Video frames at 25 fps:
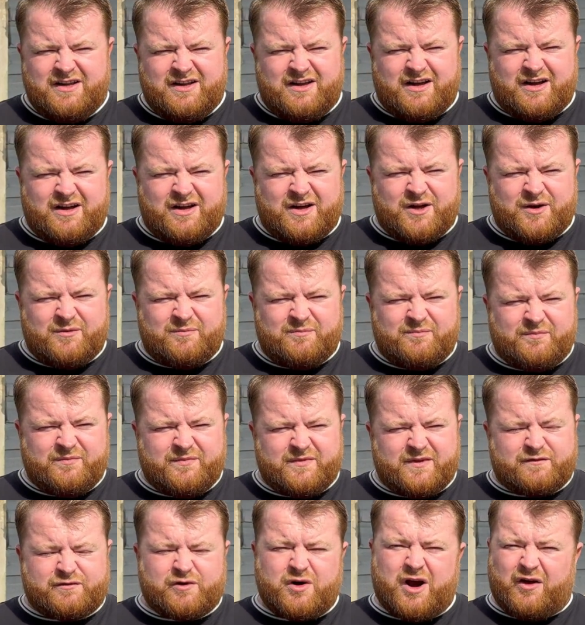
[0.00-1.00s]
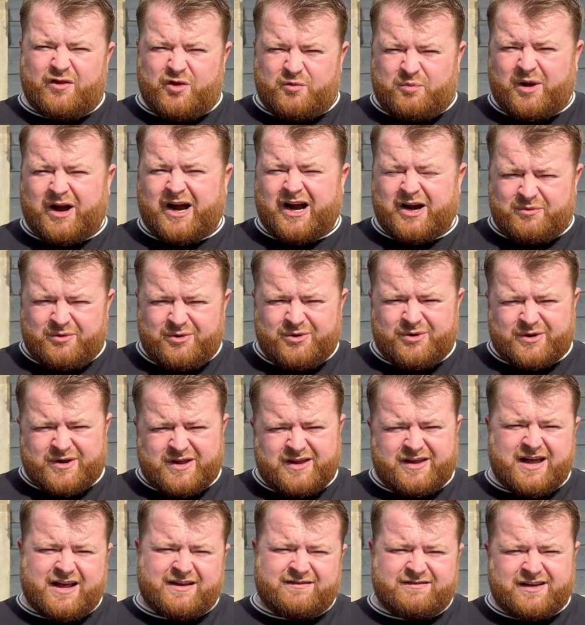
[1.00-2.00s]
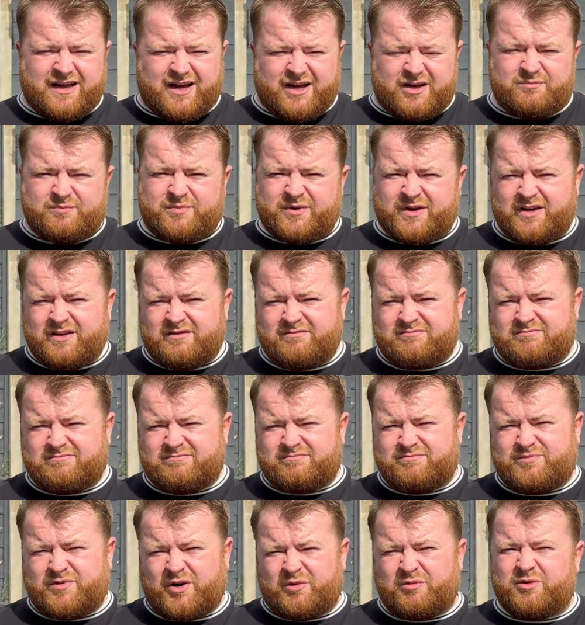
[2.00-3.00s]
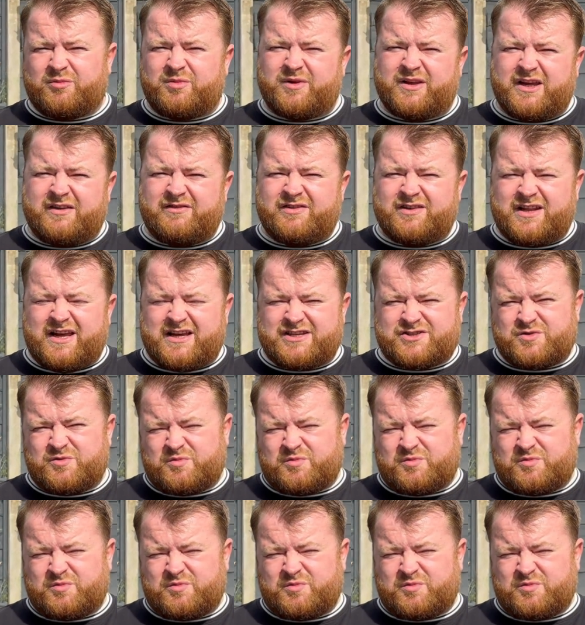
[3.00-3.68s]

Throughout the pipe work, again, that would be probably even less.